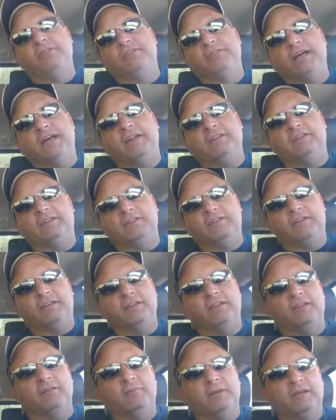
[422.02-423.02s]
the sinuses are
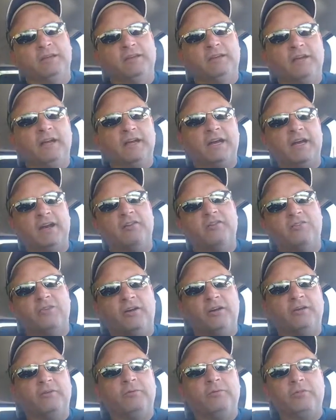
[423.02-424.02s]
killing me. I got a
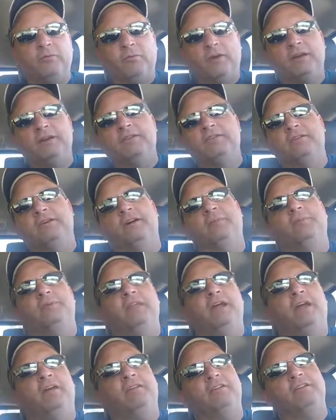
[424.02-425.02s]
truck with the windows up and
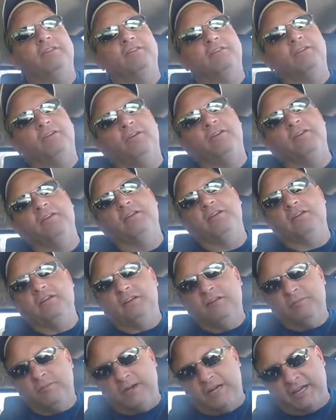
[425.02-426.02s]
the air conditioning on,
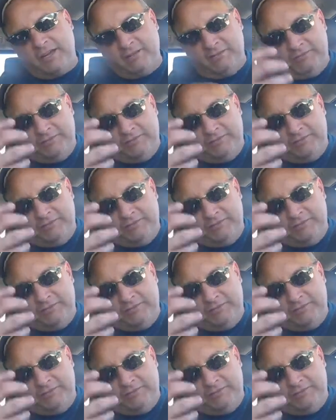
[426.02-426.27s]
but I can